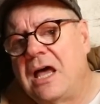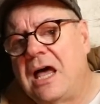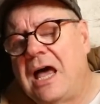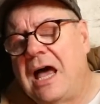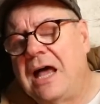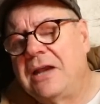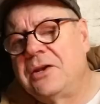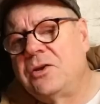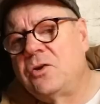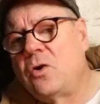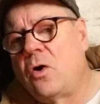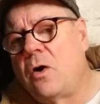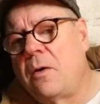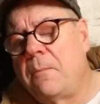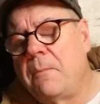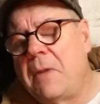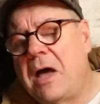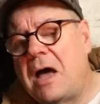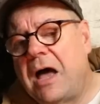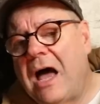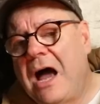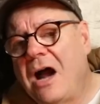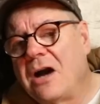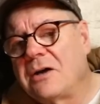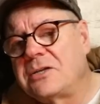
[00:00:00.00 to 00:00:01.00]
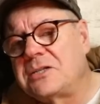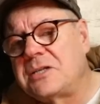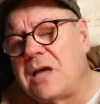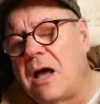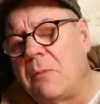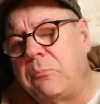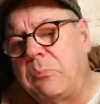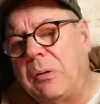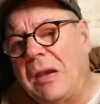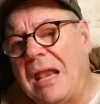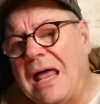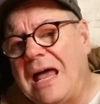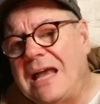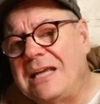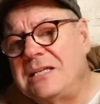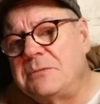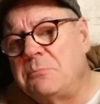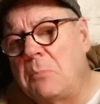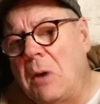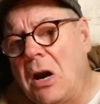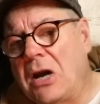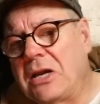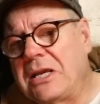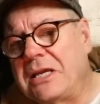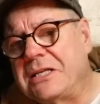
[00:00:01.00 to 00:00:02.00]
and not applied
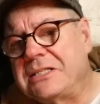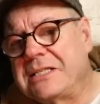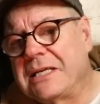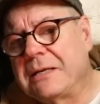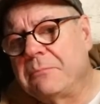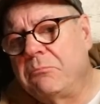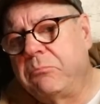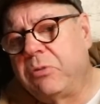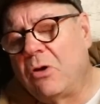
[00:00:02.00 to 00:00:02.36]
marketing